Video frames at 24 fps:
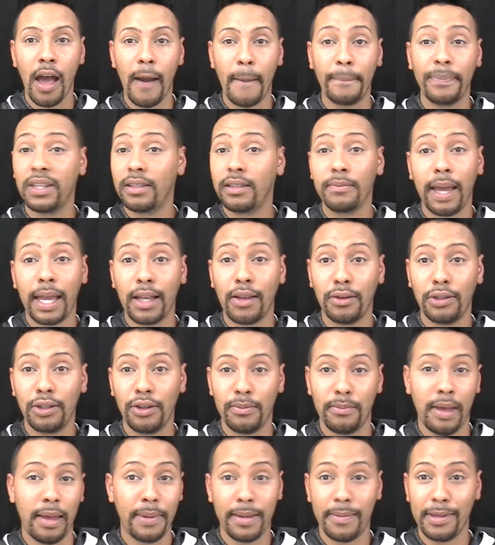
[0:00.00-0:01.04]
this is my go-to,
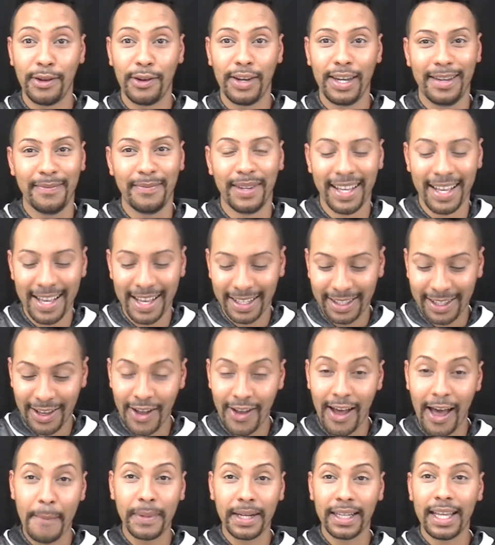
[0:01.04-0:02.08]
my BB cream. So
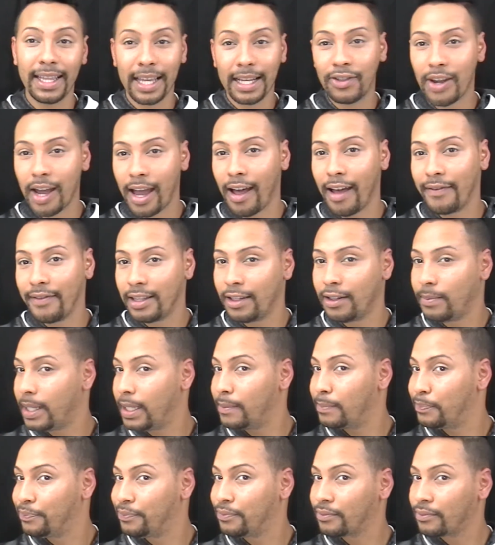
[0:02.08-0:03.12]
I'm going to let that dry off a little
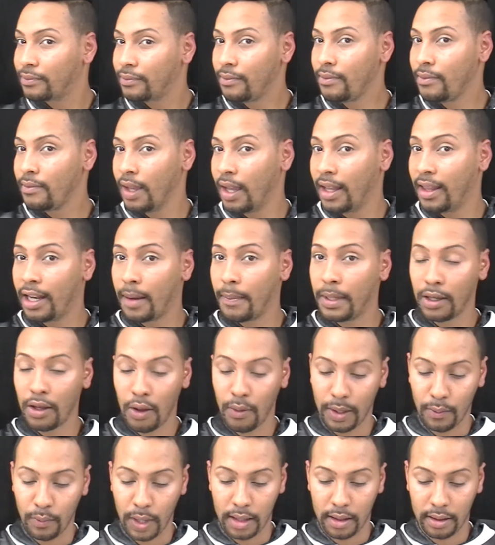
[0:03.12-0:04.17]
bit, and then I'm going to go
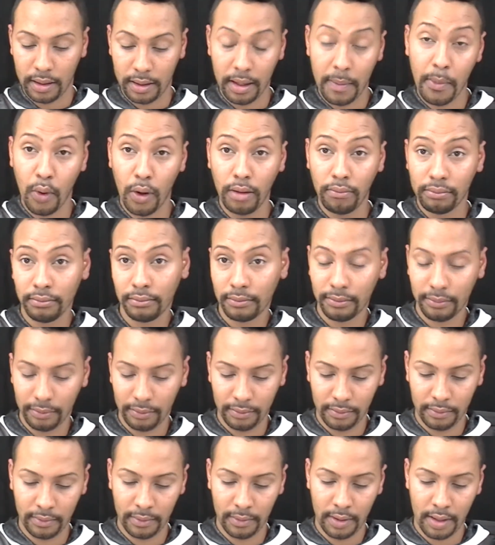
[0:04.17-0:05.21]
in with some more.
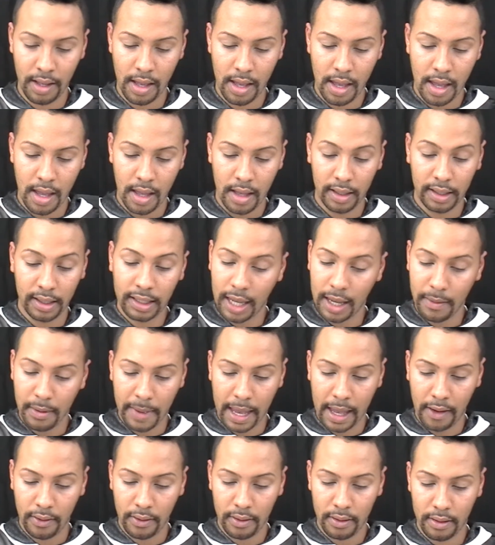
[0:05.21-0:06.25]
Same
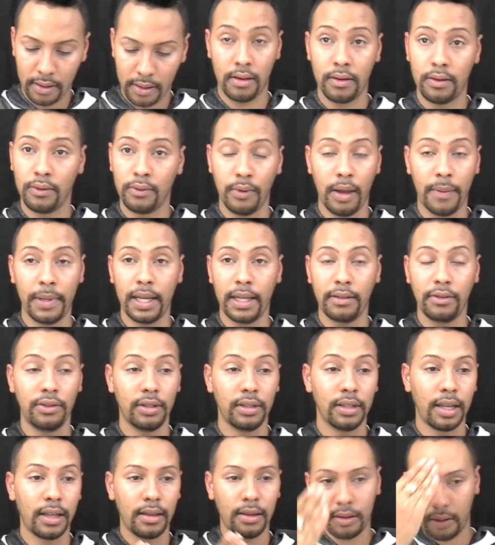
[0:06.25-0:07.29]
amount, rub it in,
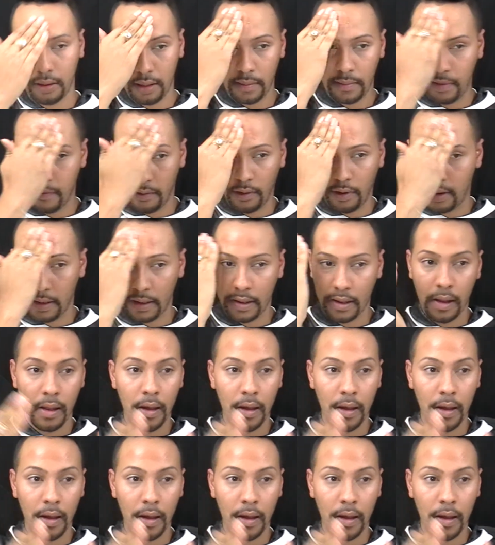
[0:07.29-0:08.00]
just like you did before.